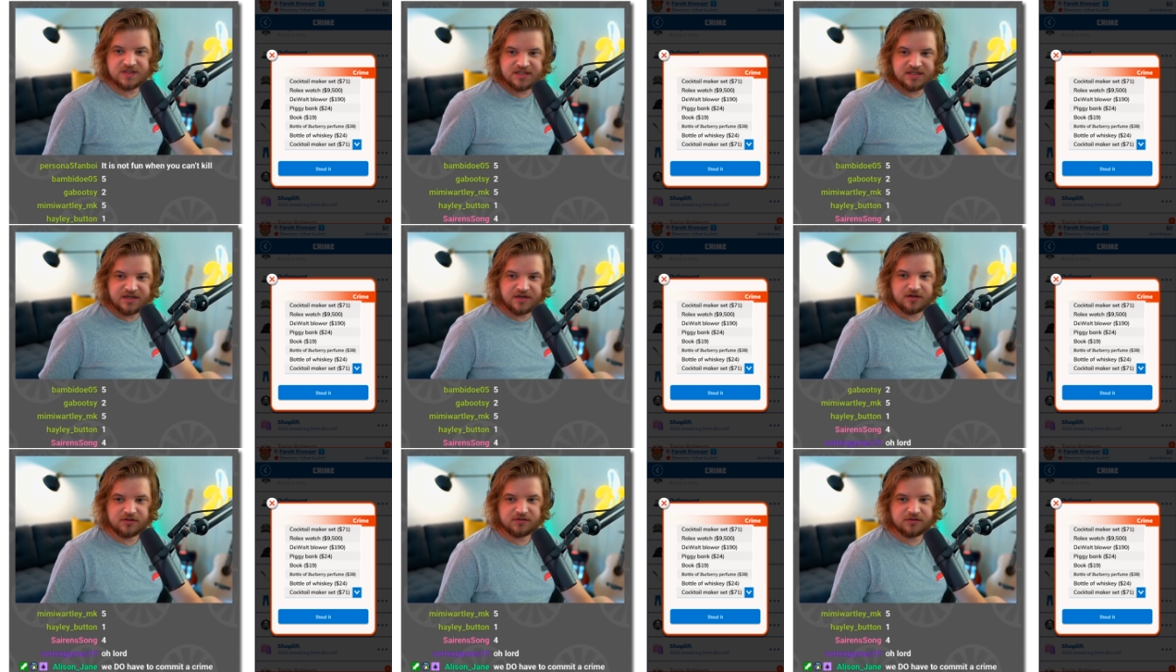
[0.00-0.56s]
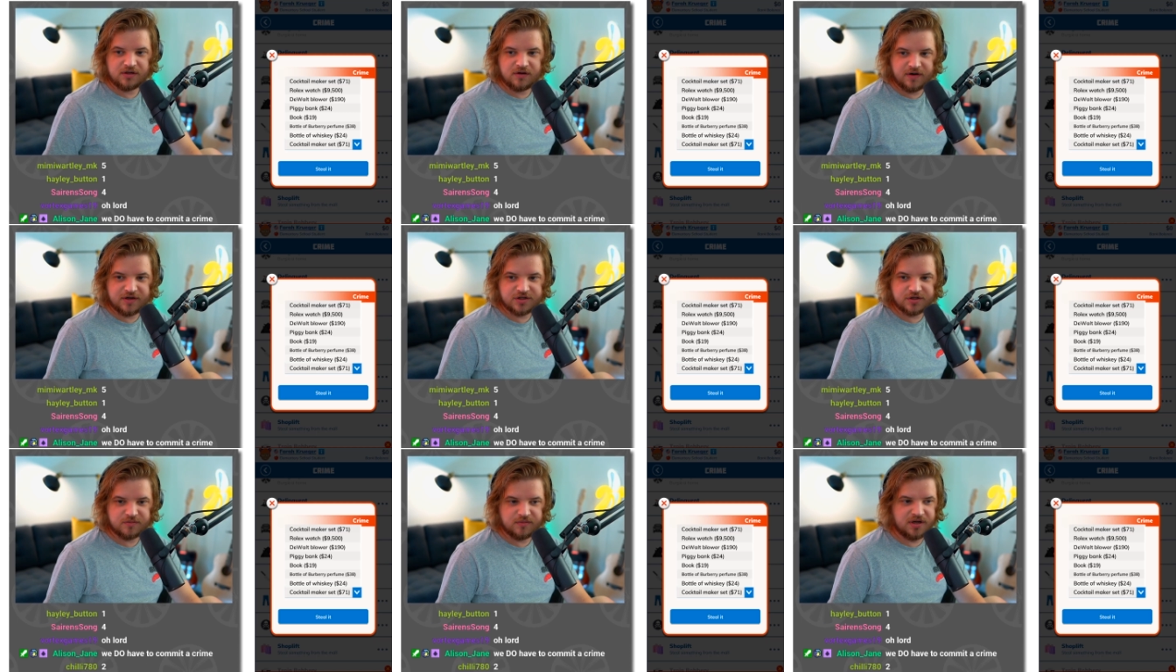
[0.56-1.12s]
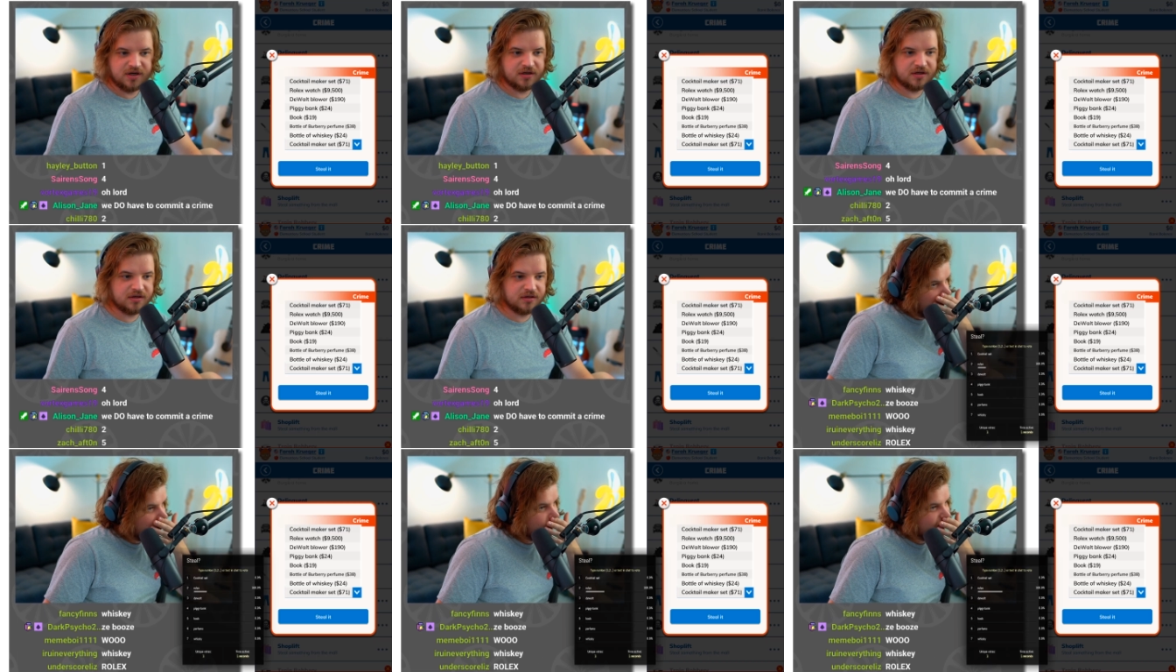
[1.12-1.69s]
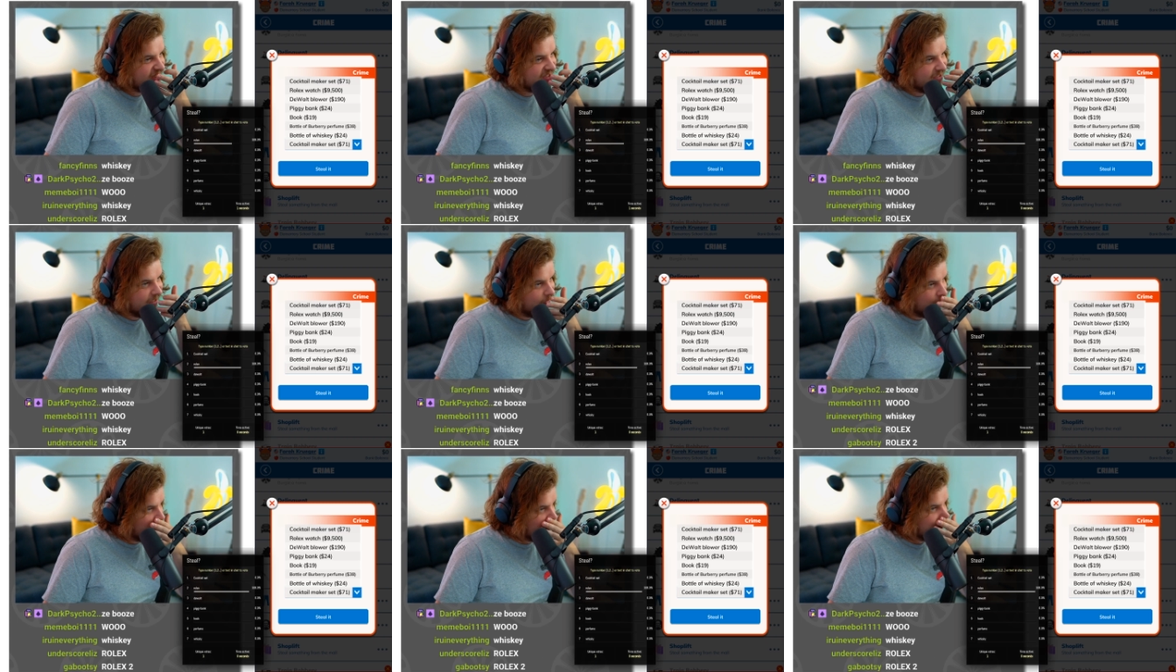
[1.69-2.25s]
Steal? Question mark. What are we
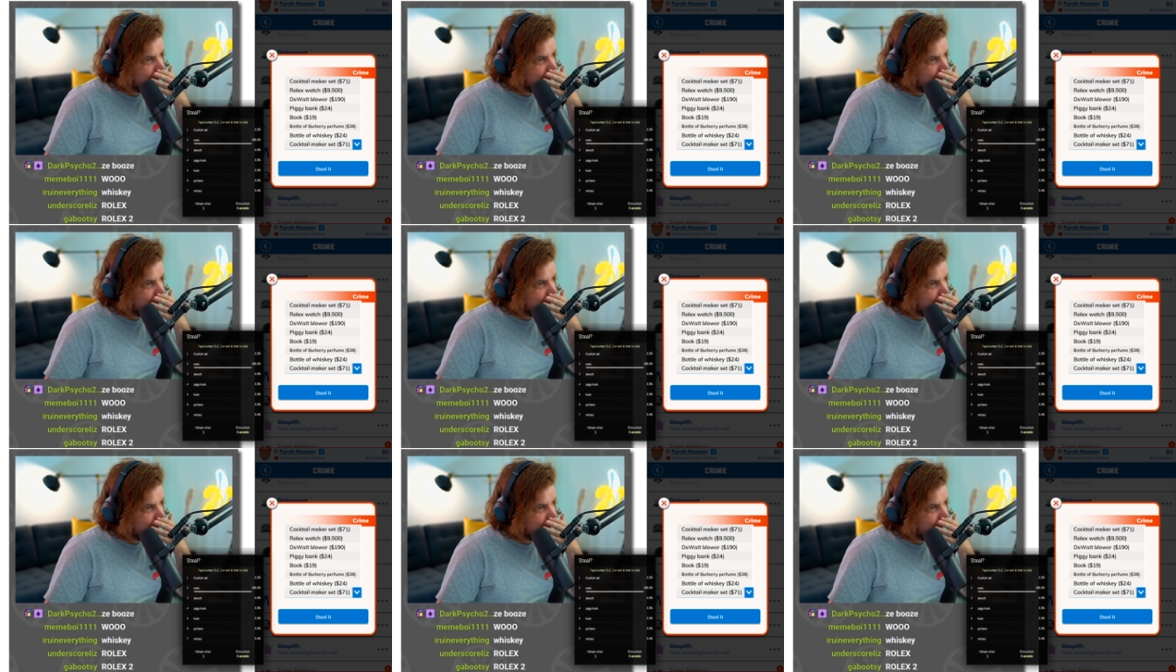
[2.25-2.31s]
stealing?